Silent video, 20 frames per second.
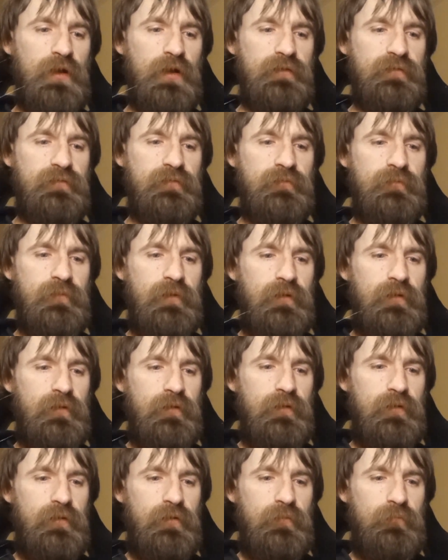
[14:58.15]
was.
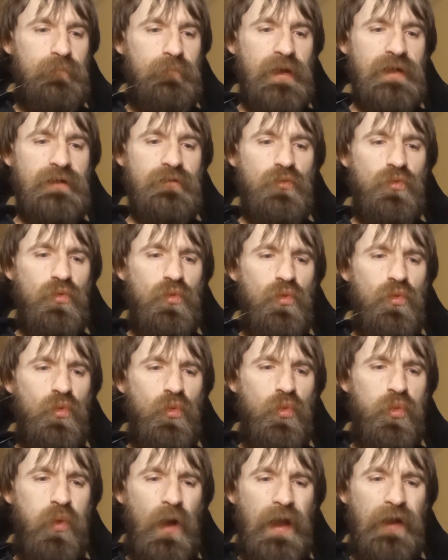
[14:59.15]
But
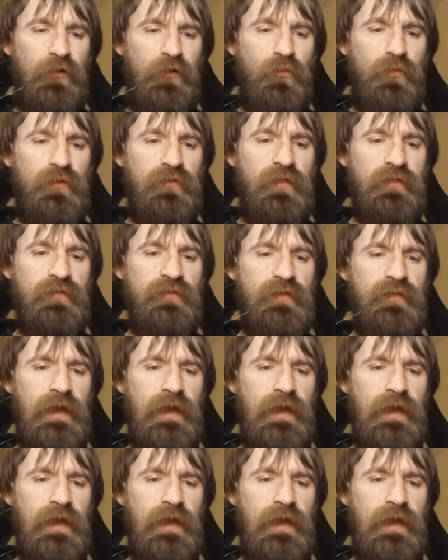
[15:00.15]
Where were the